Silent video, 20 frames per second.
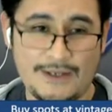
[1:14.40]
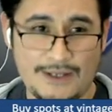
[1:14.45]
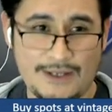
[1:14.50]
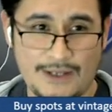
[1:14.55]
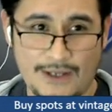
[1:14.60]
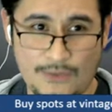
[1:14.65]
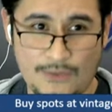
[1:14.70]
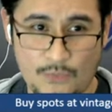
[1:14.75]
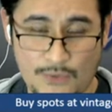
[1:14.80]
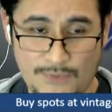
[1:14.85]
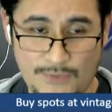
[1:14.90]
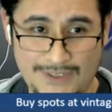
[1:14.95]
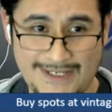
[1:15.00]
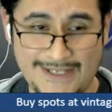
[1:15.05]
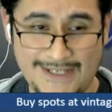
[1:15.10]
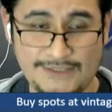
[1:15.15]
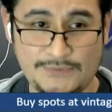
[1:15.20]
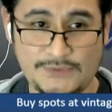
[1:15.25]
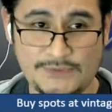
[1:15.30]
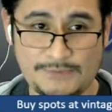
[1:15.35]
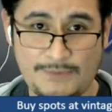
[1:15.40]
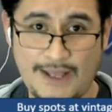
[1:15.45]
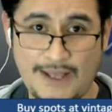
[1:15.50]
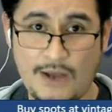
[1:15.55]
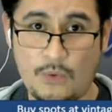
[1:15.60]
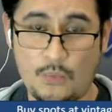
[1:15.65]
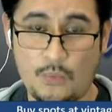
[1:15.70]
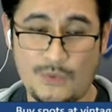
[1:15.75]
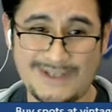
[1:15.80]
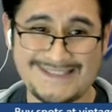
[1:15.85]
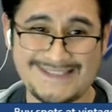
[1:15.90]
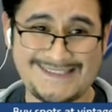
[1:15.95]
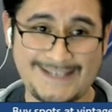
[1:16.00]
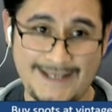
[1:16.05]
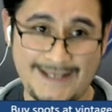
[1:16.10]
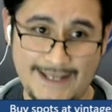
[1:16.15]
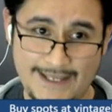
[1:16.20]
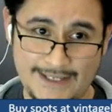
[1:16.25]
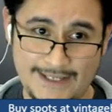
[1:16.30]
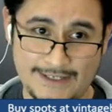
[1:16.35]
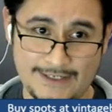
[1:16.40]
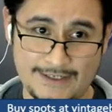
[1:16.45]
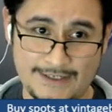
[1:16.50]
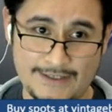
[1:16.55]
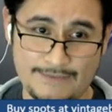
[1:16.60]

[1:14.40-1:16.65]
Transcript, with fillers: When we get to spot 110,